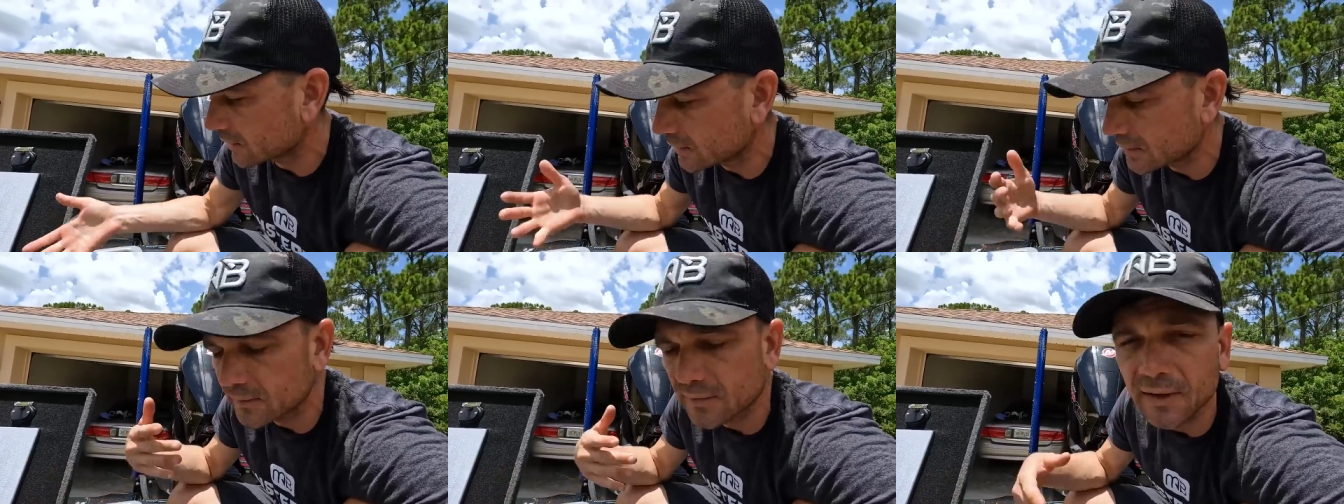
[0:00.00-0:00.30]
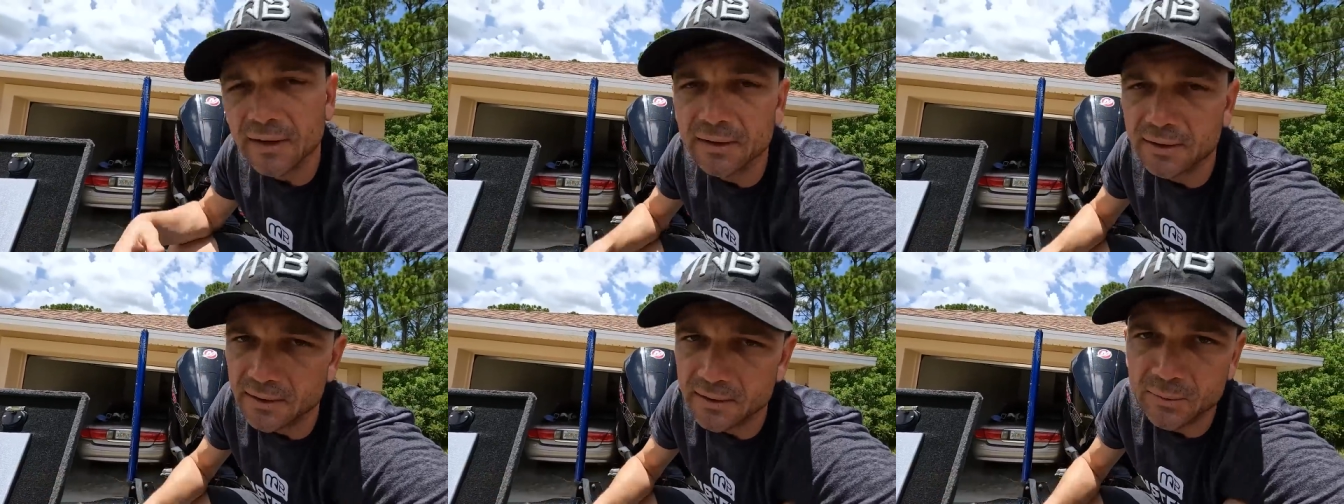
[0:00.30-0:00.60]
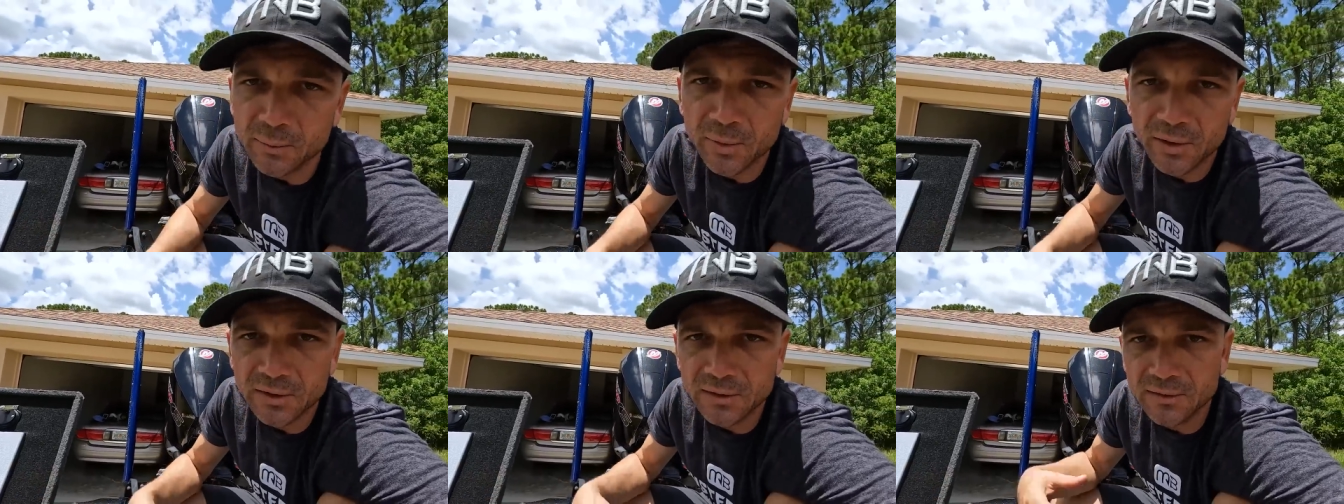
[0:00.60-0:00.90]
you can take
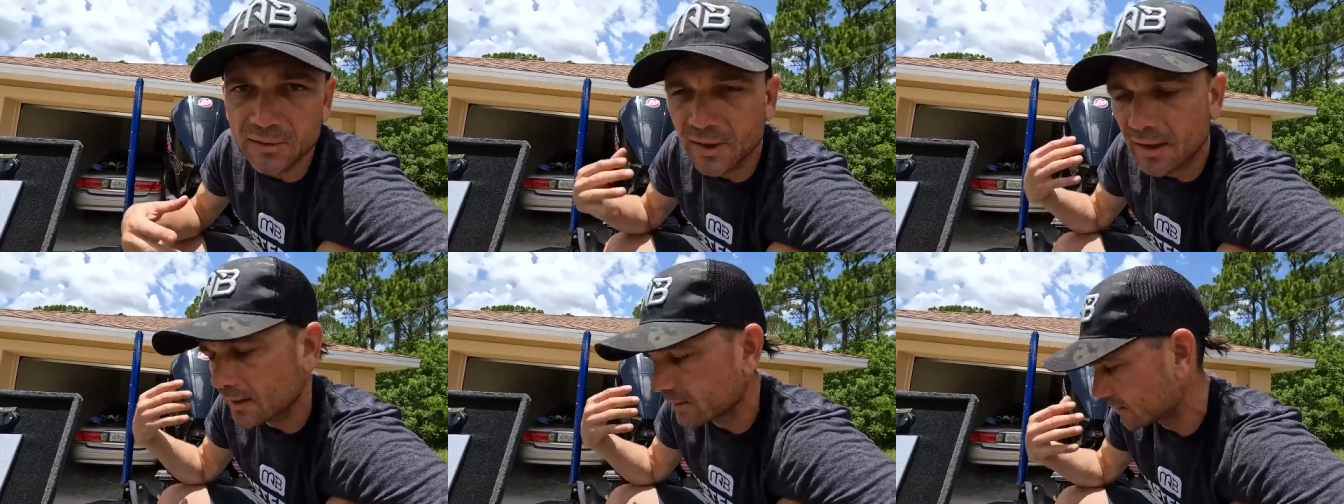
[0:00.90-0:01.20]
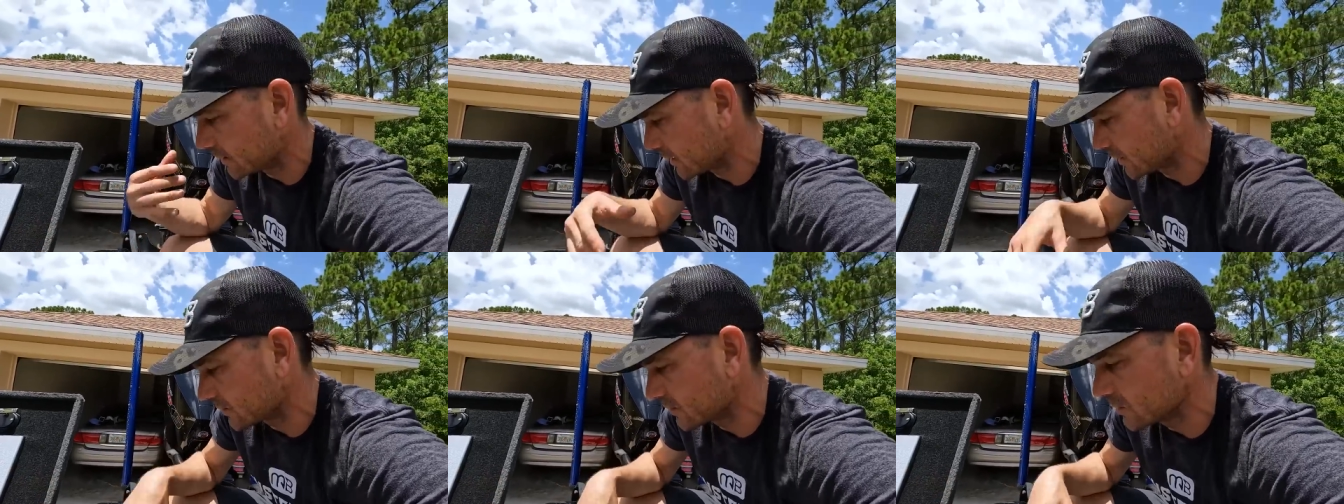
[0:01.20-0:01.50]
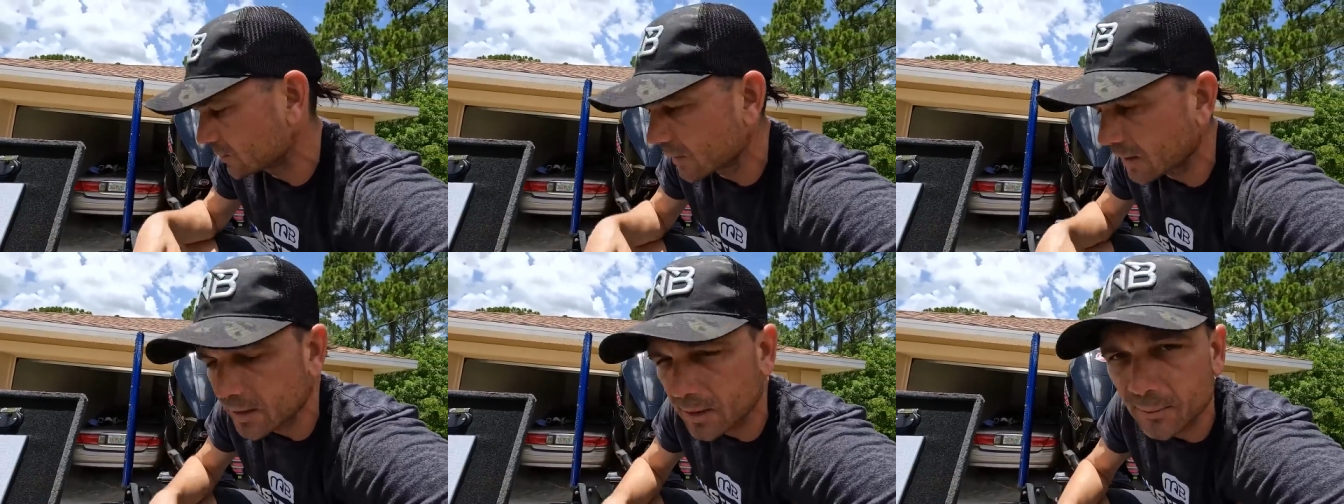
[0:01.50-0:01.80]
these bins out and
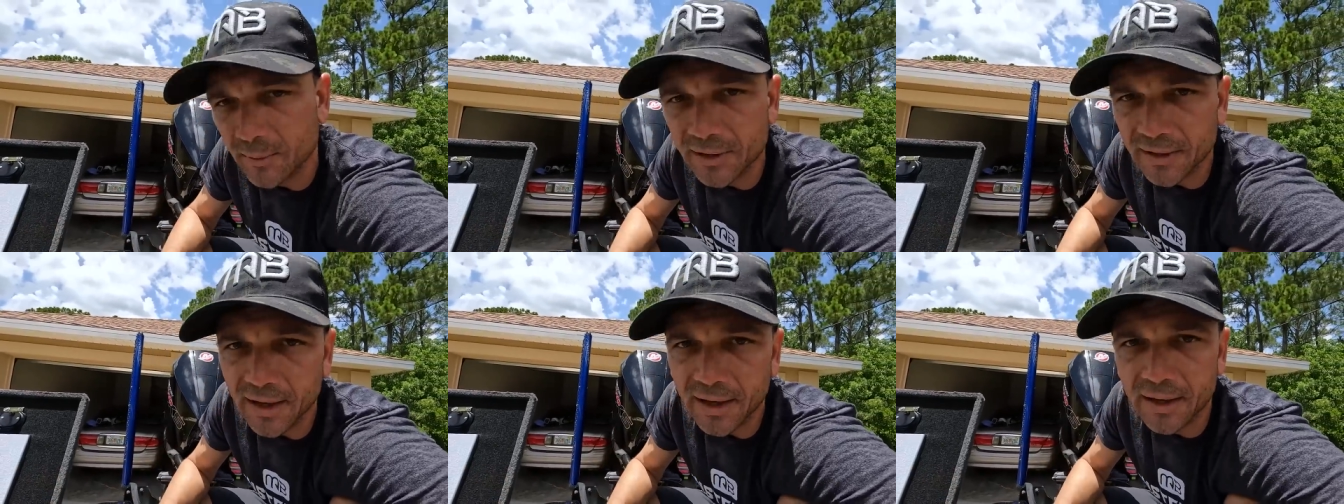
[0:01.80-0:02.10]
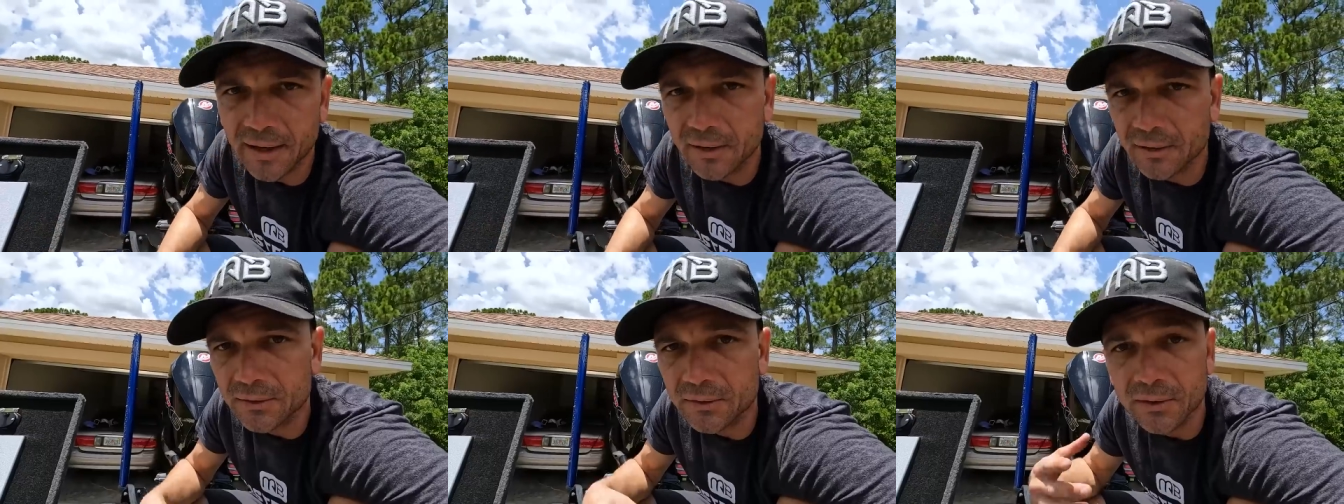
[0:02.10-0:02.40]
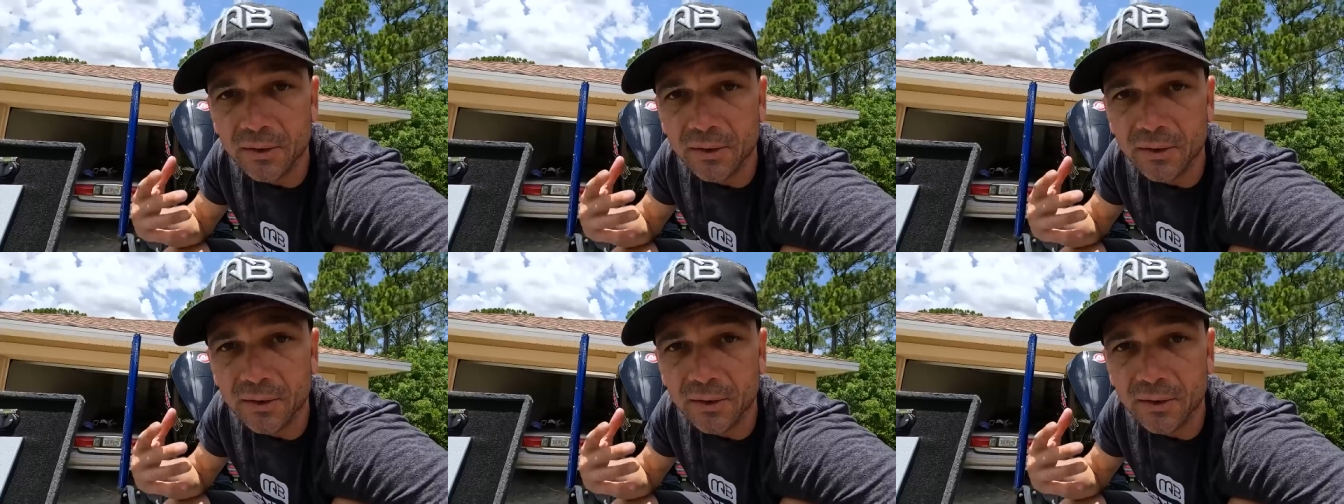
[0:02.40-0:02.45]
actually drag them in the house.